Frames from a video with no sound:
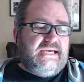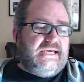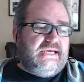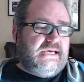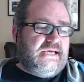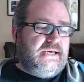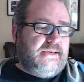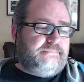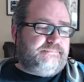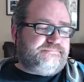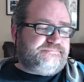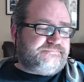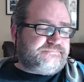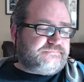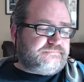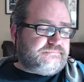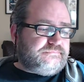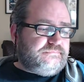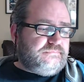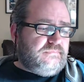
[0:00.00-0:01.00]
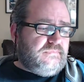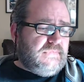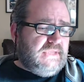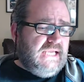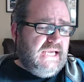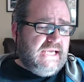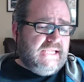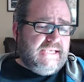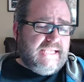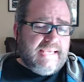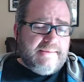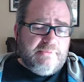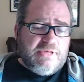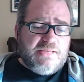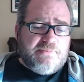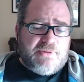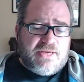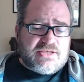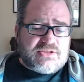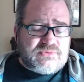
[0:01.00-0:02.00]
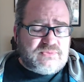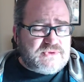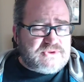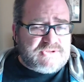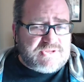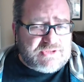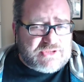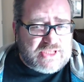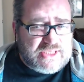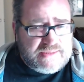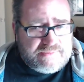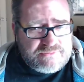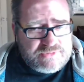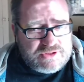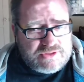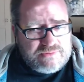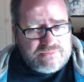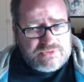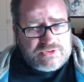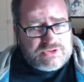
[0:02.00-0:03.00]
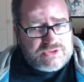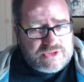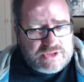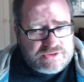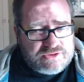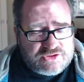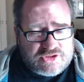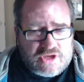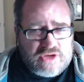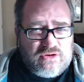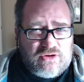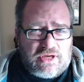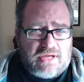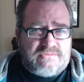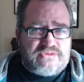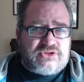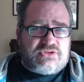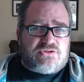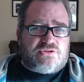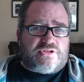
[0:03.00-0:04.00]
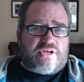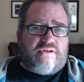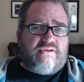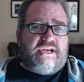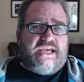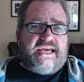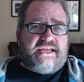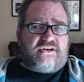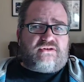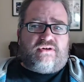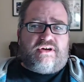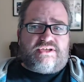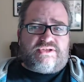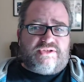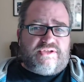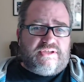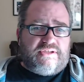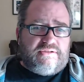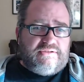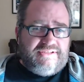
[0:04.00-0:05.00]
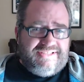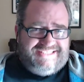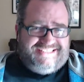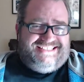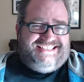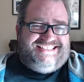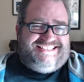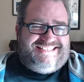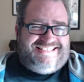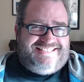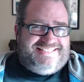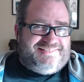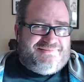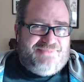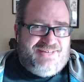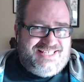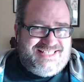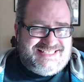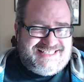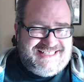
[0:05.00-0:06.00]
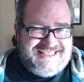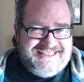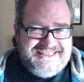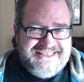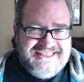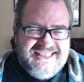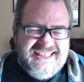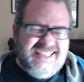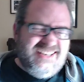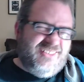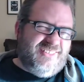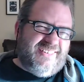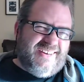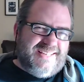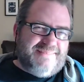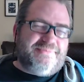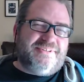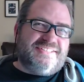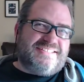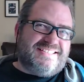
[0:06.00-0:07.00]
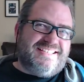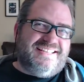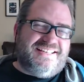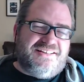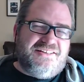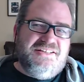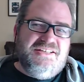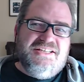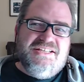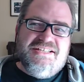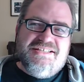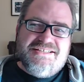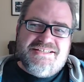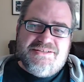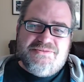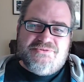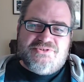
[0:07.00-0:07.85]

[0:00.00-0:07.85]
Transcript: and Emily Best was the same. She was I totally had a crush on her. She's amazing. Not really, but you know, she